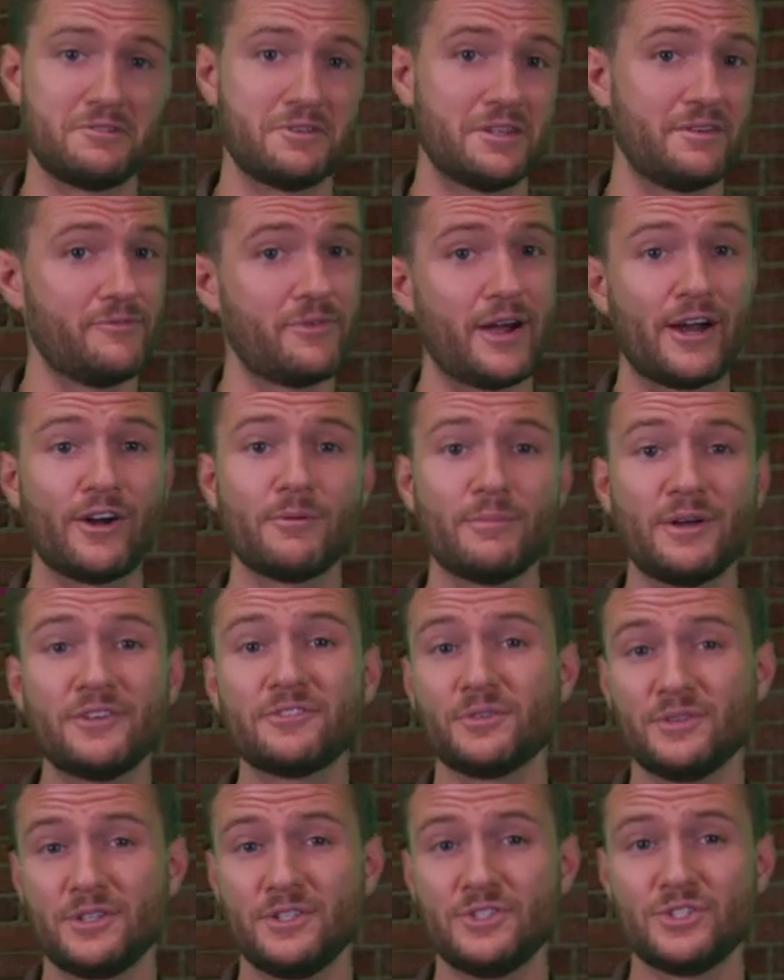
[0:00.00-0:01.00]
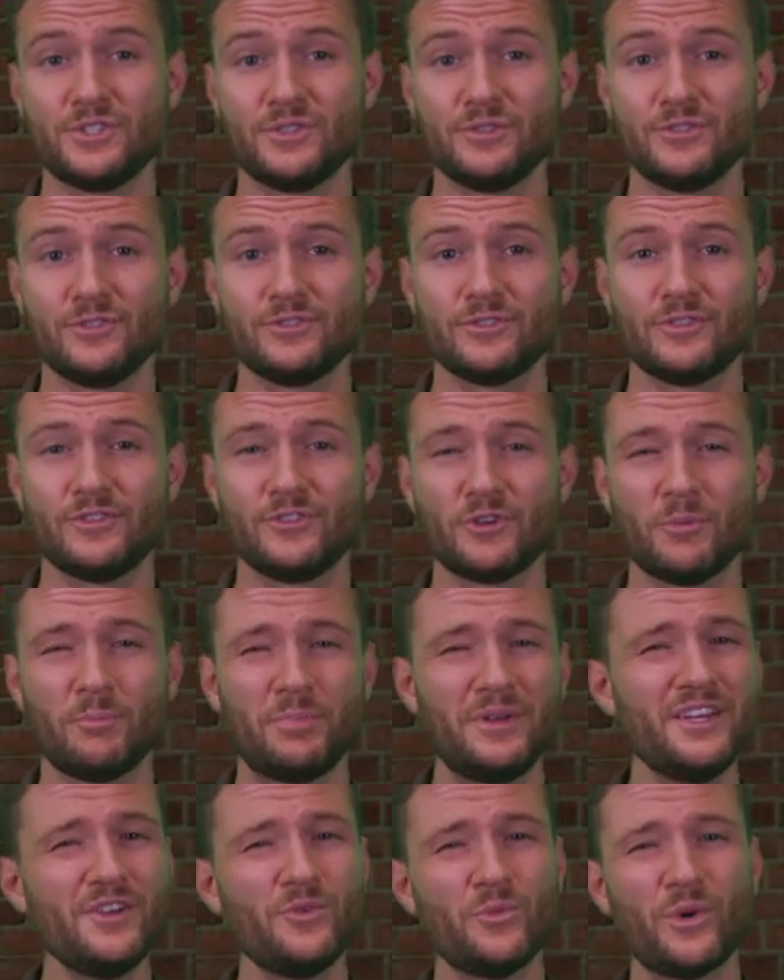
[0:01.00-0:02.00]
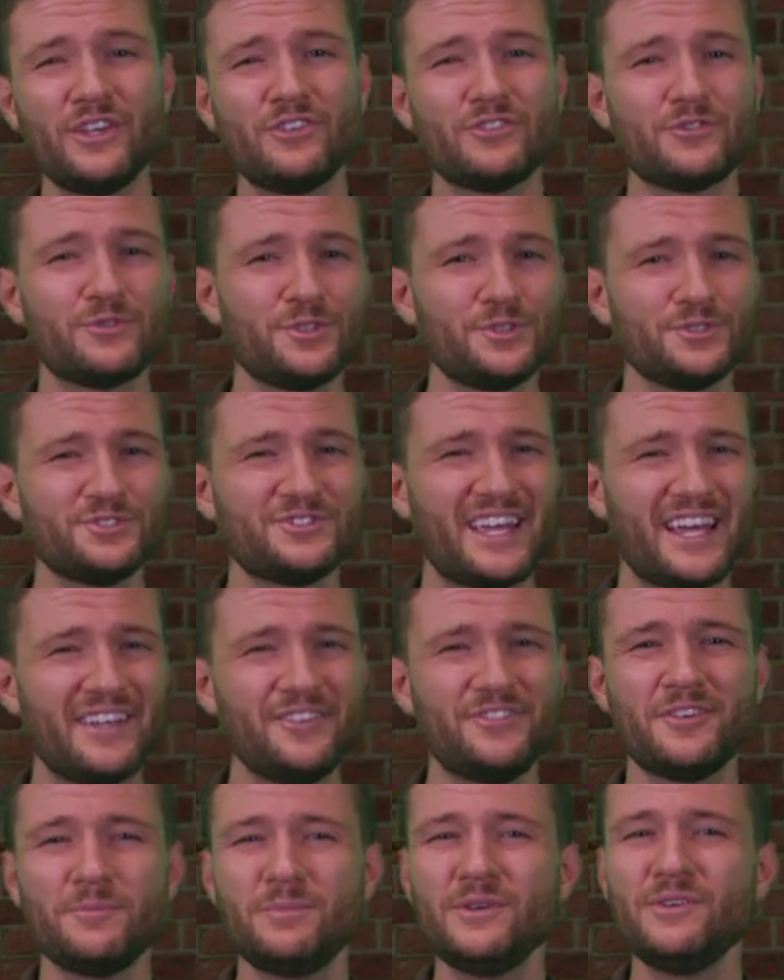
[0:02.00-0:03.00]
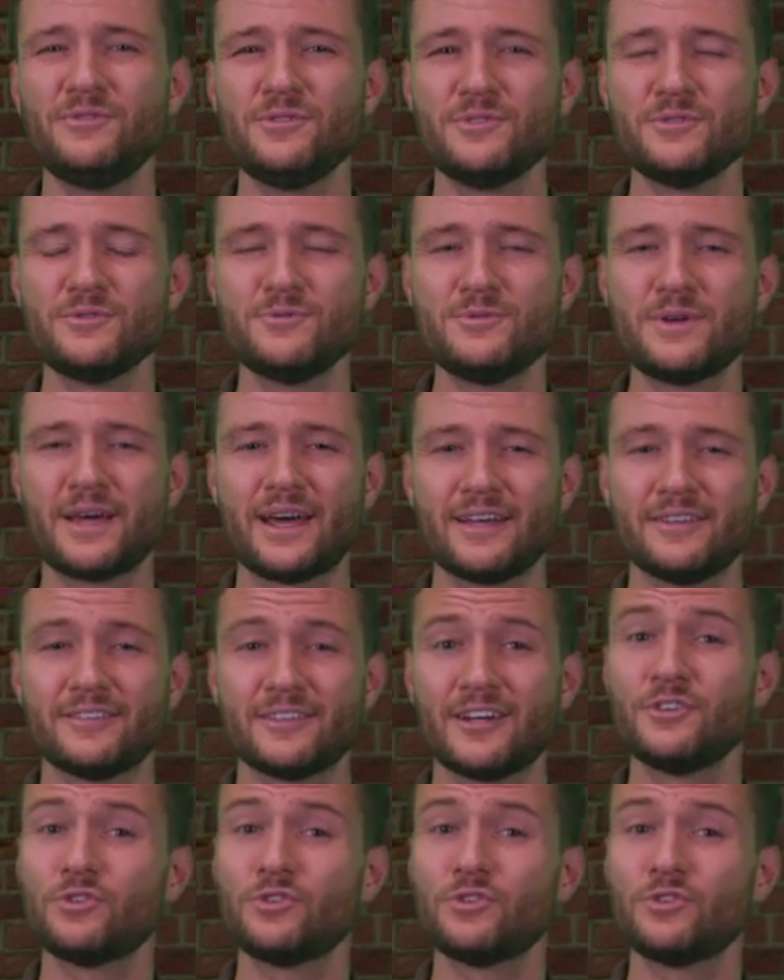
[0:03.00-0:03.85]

and environmental issues, so being wasteful tends to be viewed as